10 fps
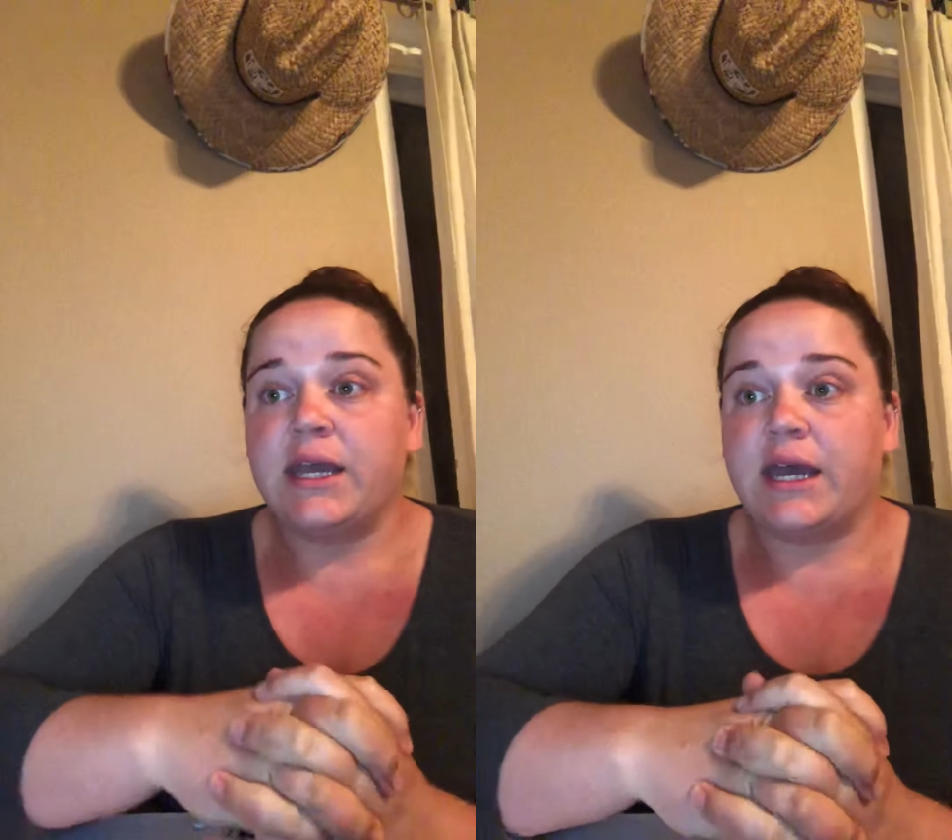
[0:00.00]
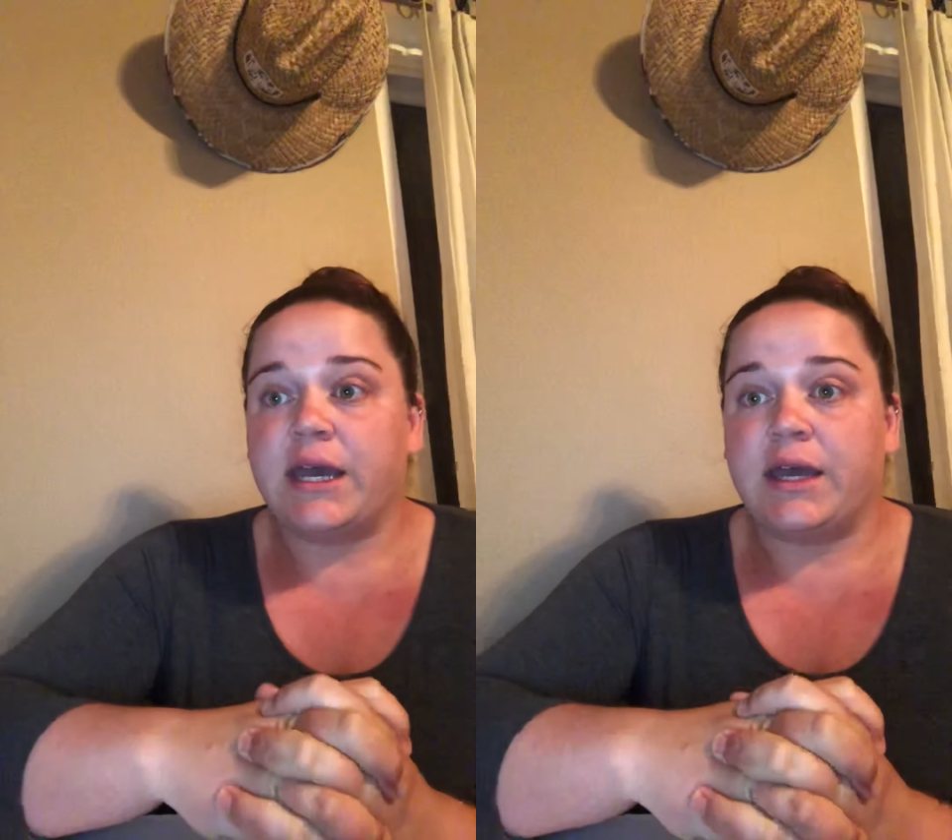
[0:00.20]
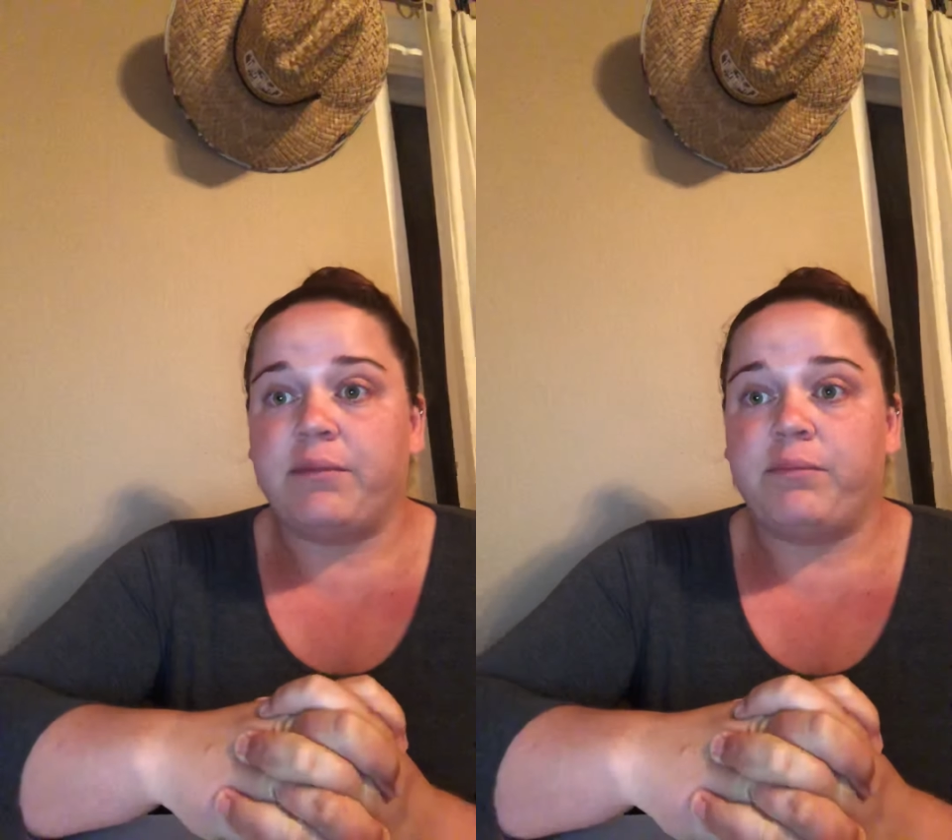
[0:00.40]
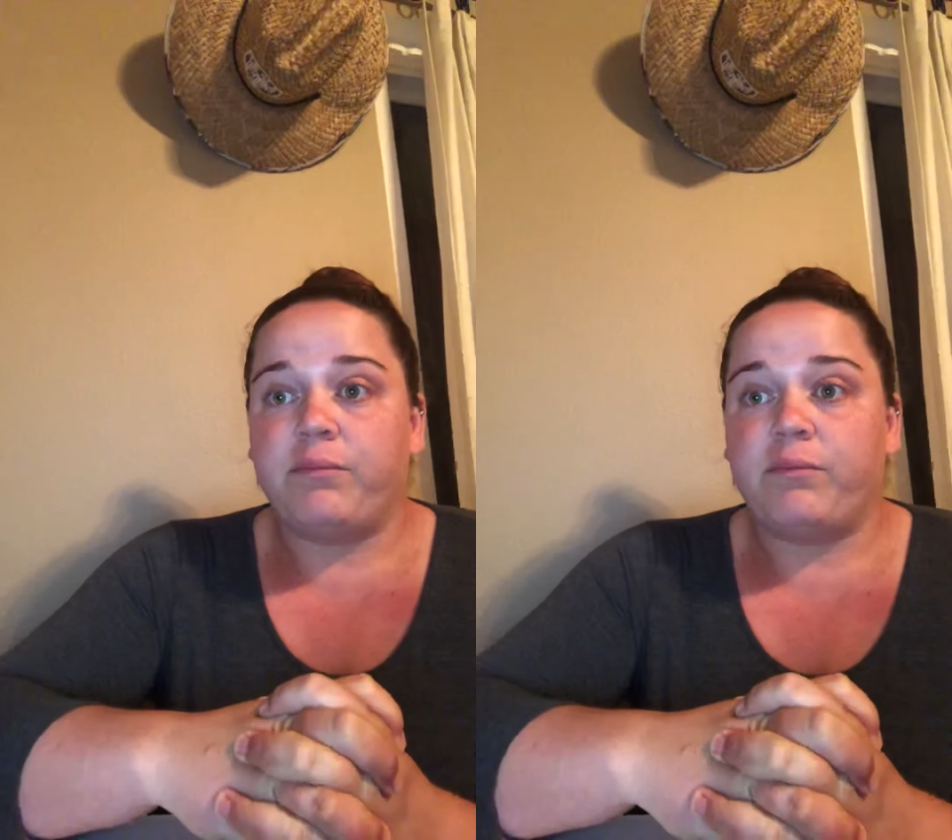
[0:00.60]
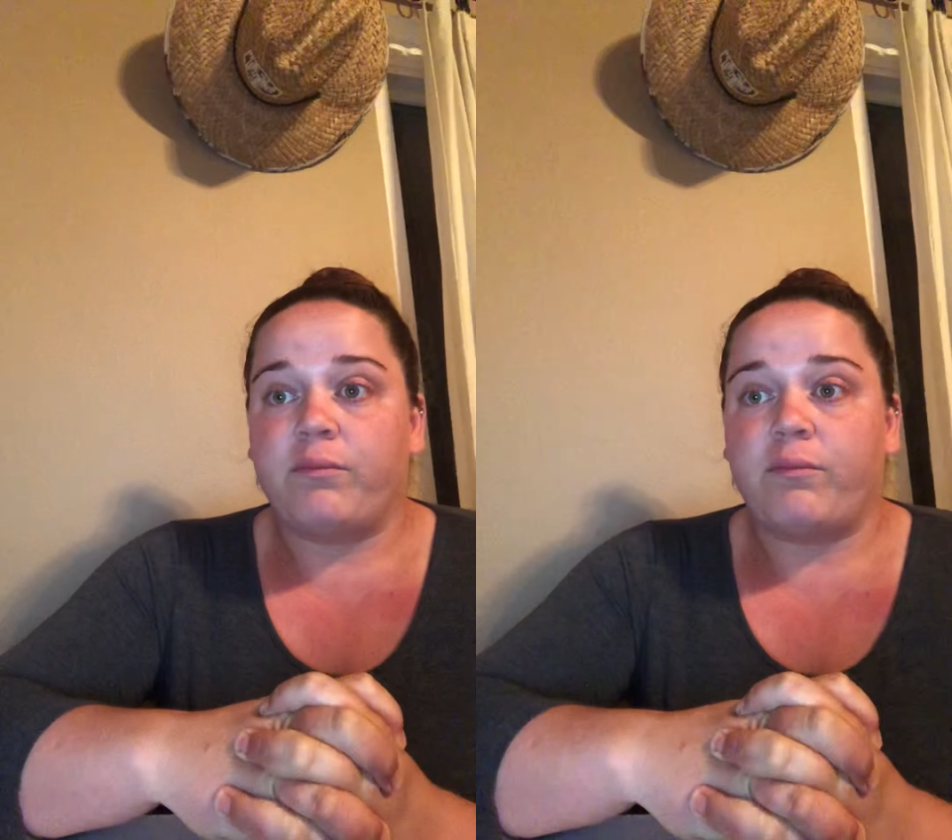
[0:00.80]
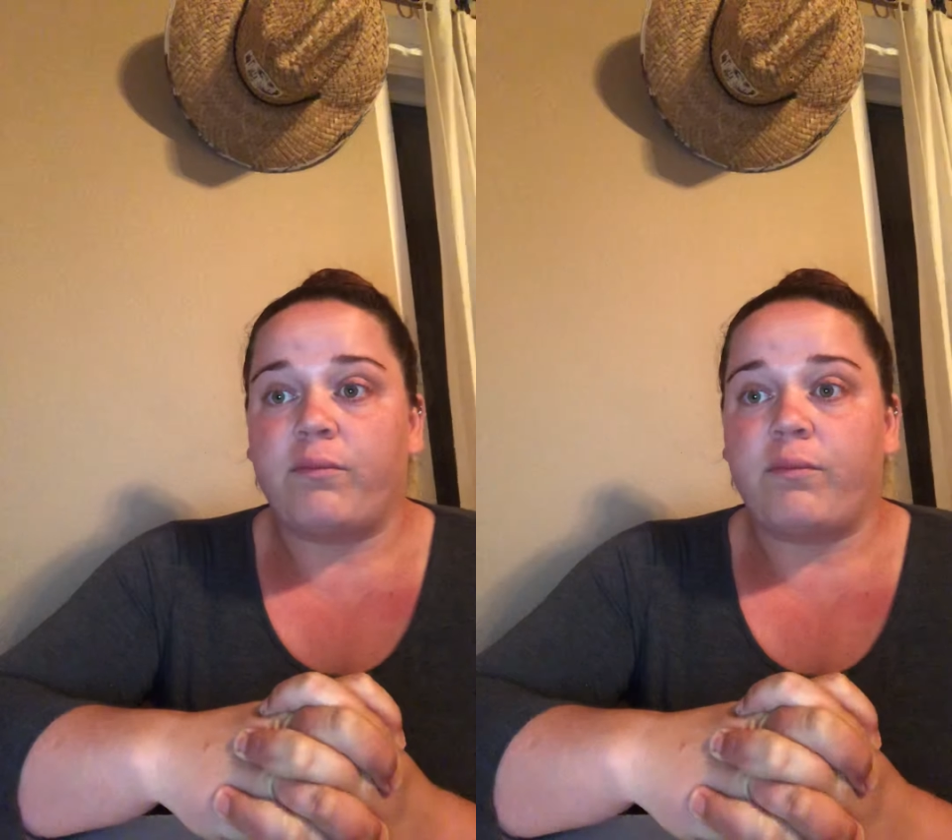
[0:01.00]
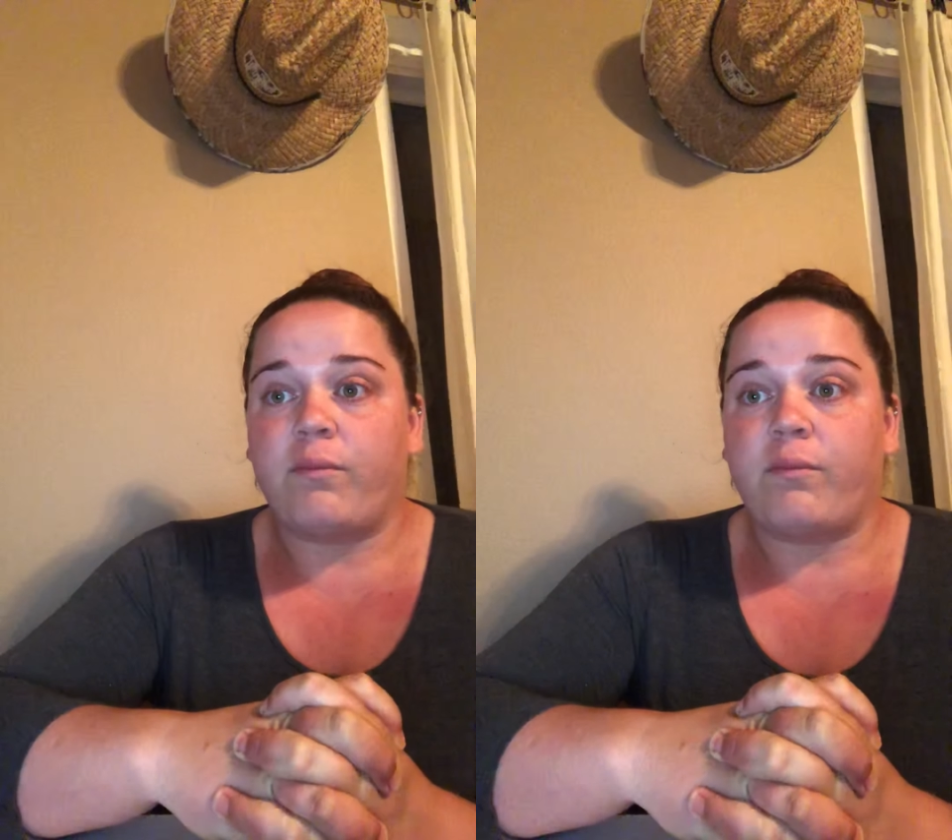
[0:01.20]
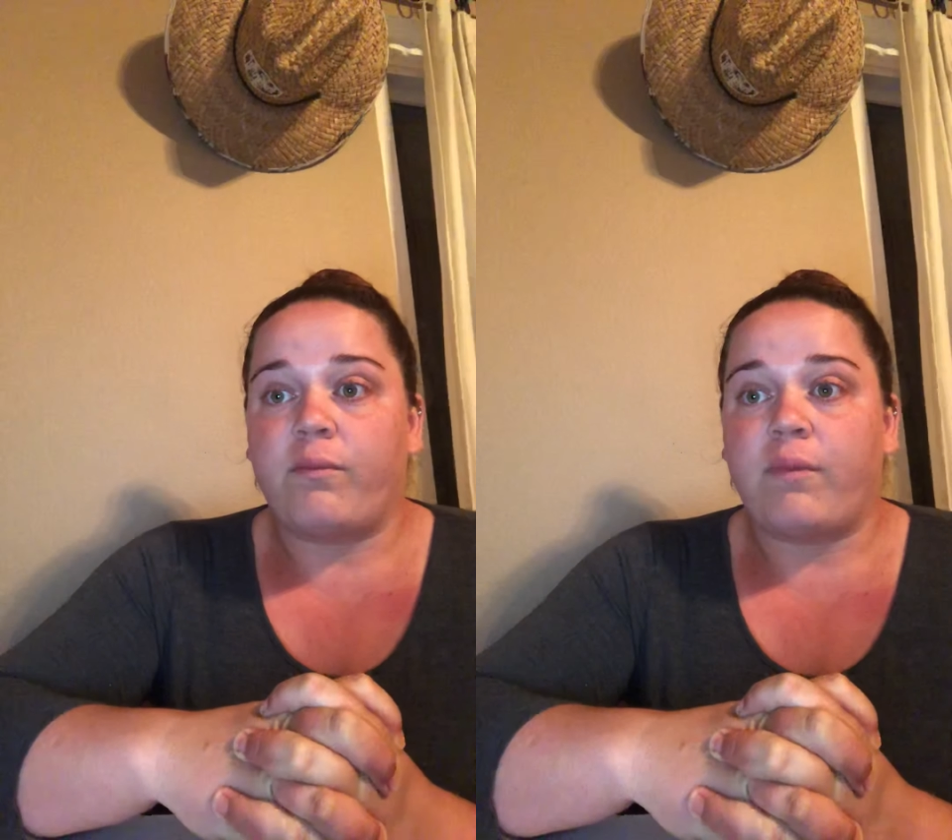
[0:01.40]

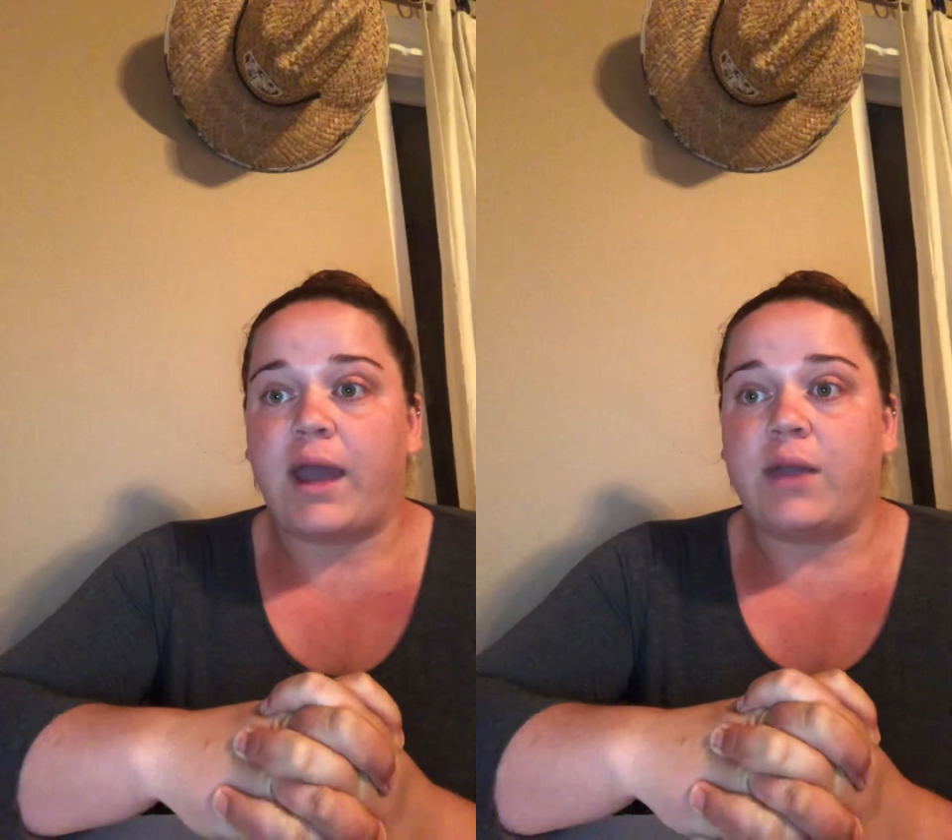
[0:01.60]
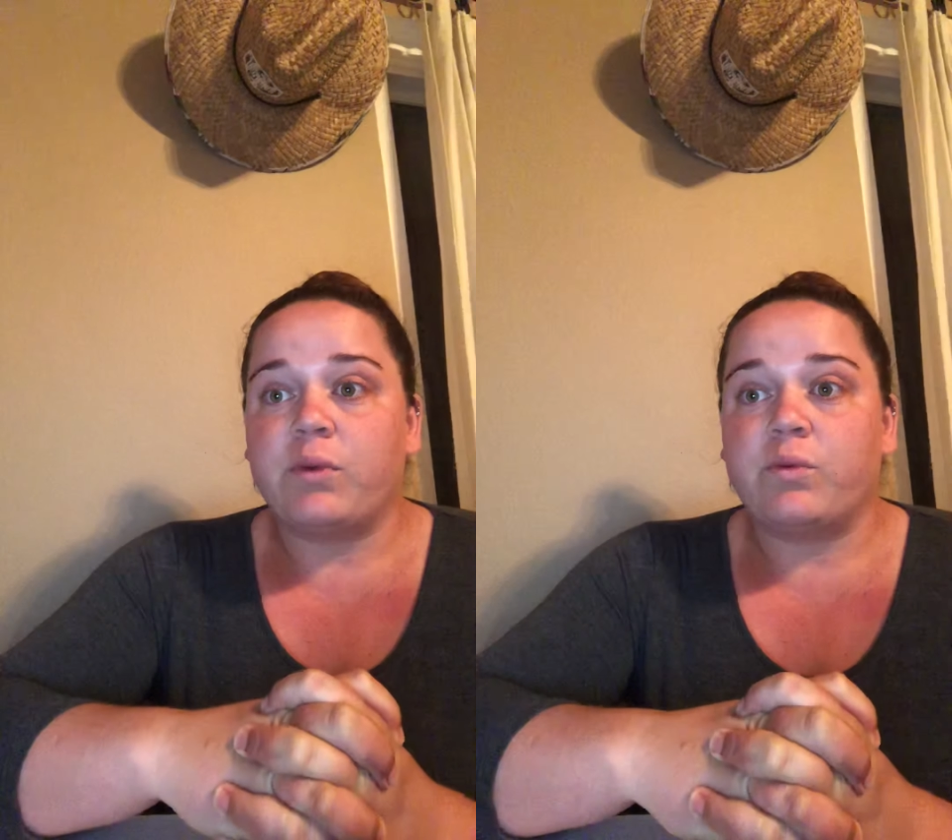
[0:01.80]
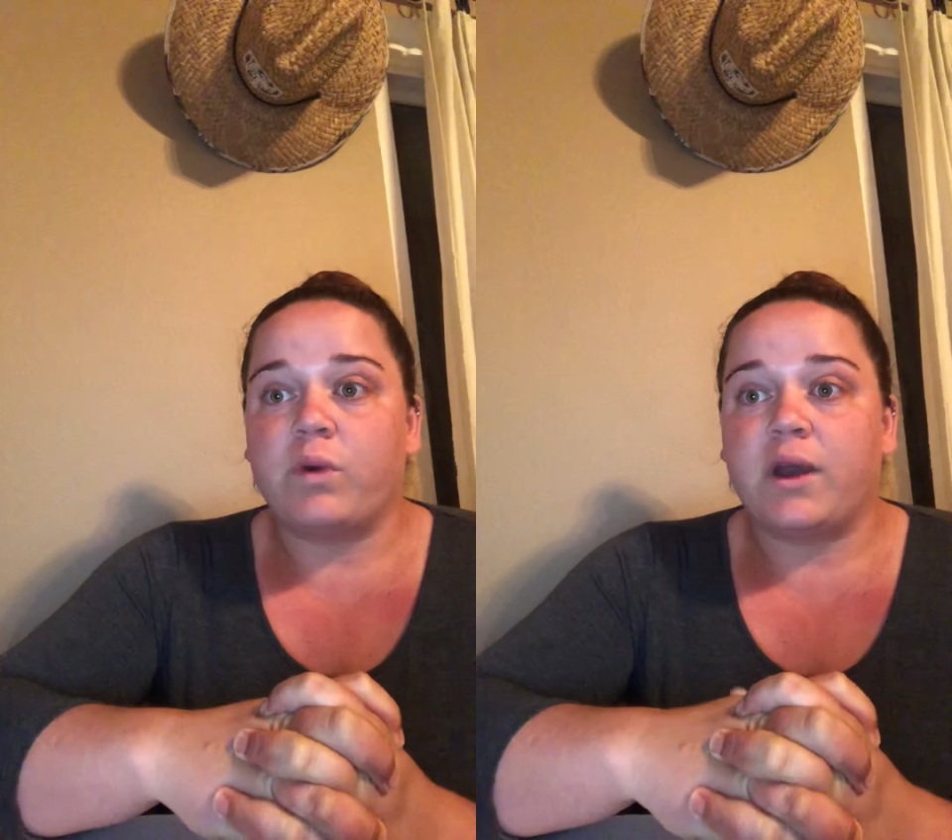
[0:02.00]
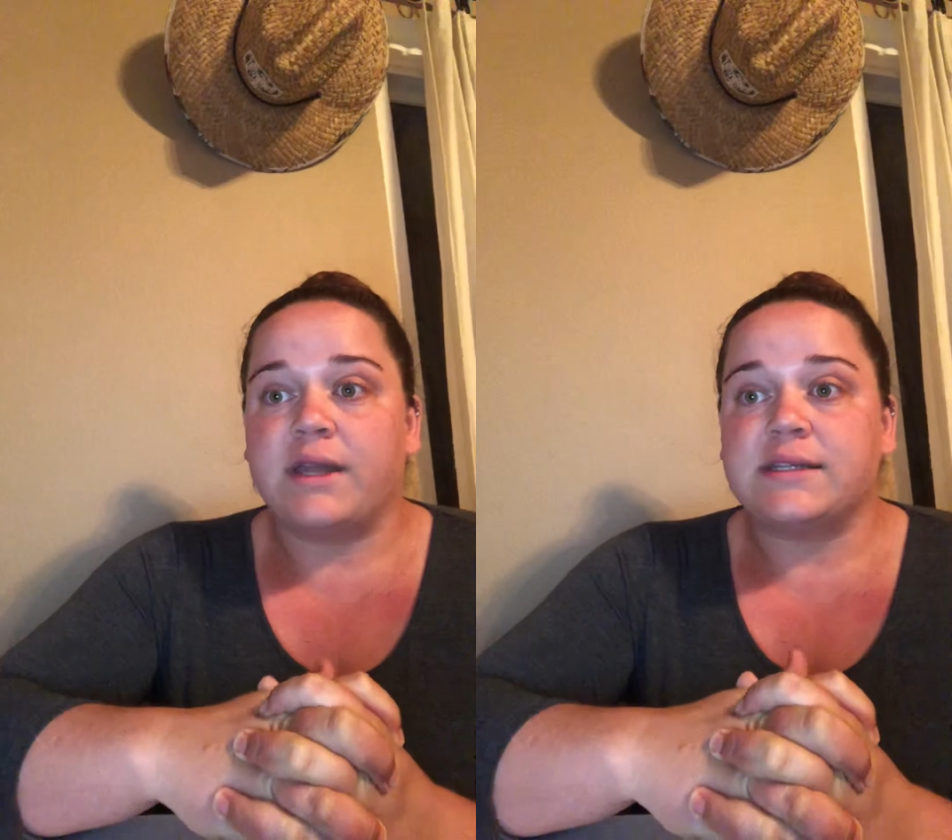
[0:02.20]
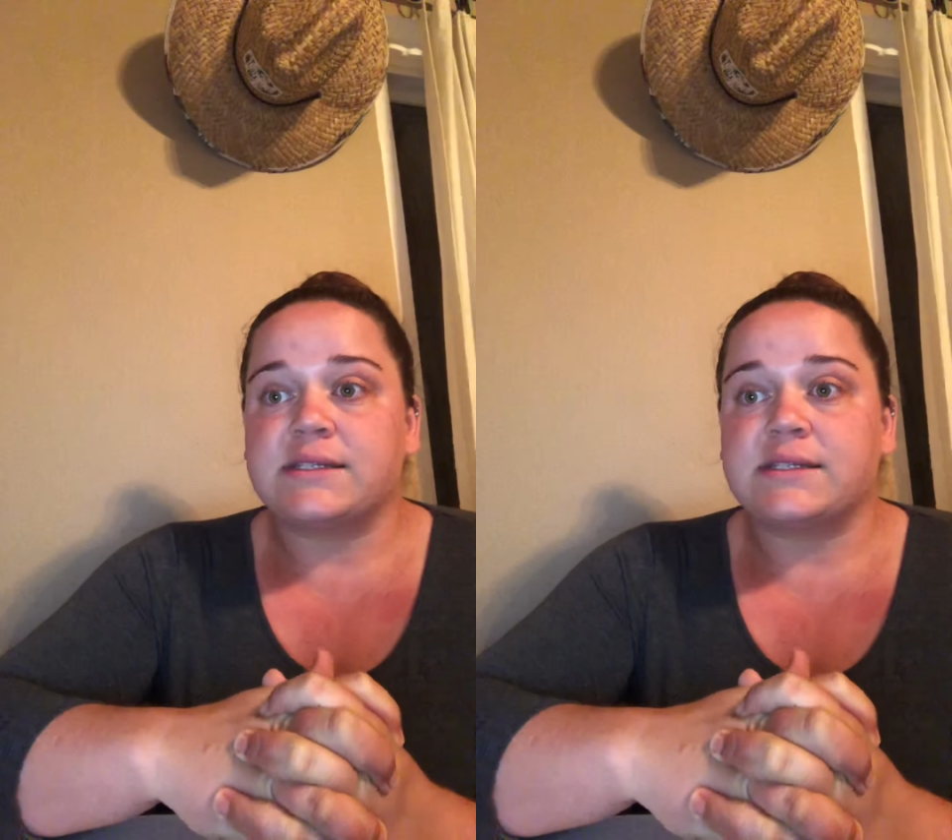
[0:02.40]
I would want